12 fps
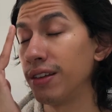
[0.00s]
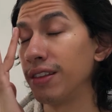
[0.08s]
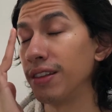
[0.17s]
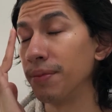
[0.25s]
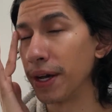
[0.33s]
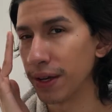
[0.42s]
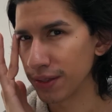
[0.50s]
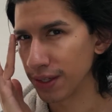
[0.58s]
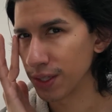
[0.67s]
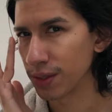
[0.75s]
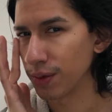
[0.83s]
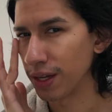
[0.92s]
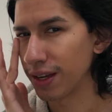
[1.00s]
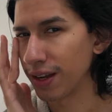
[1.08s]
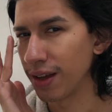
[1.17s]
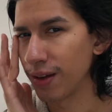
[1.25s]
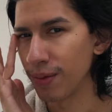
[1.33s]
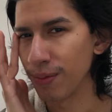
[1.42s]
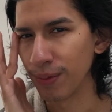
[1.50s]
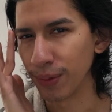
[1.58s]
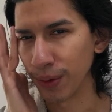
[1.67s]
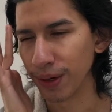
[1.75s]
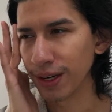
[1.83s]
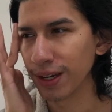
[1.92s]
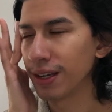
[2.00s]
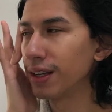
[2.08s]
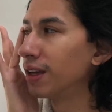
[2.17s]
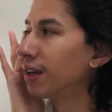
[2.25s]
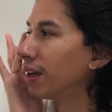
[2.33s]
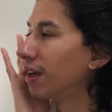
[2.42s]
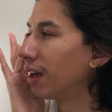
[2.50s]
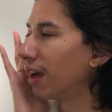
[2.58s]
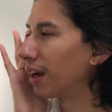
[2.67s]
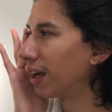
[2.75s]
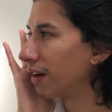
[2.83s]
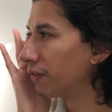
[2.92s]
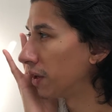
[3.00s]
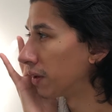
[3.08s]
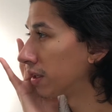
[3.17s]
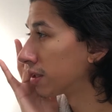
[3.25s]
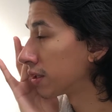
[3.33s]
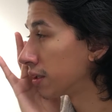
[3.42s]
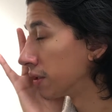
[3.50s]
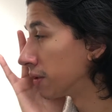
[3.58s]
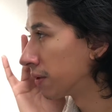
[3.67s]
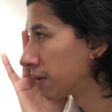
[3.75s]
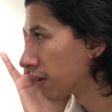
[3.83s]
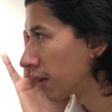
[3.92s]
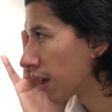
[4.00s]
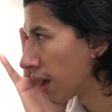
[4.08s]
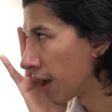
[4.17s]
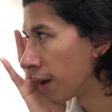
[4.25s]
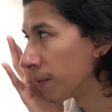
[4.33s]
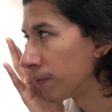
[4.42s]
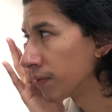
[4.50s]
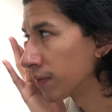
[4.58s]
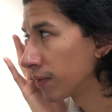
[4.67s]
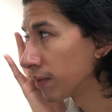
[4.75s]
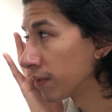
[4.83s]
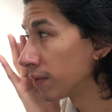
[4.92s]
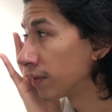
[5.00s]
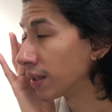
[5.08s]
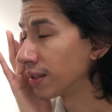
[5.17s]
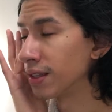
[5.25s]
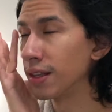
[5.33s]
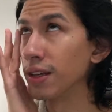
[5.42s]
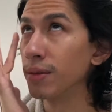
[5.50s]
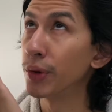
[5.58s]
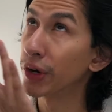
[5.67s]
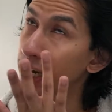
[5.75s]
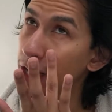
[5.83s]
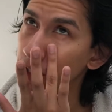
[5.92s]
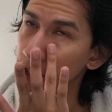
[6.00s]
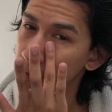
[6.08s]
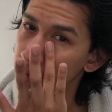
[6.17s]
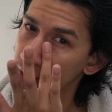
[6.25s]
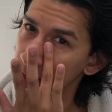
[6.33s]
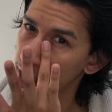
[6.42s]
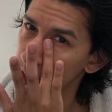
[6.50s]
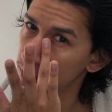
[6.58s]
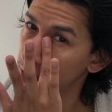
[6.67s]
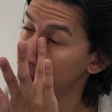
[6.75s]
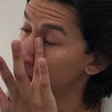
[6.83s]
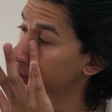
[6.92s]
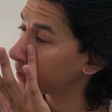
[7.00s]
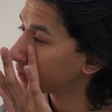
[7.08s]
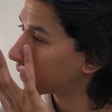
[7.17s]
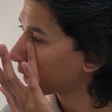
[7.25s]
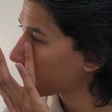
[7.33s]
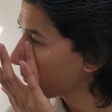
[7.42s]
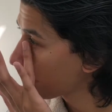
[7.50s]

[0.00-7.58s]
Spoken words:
the Biossance one more. And I have noticed too, because the marine algae was the last one I was using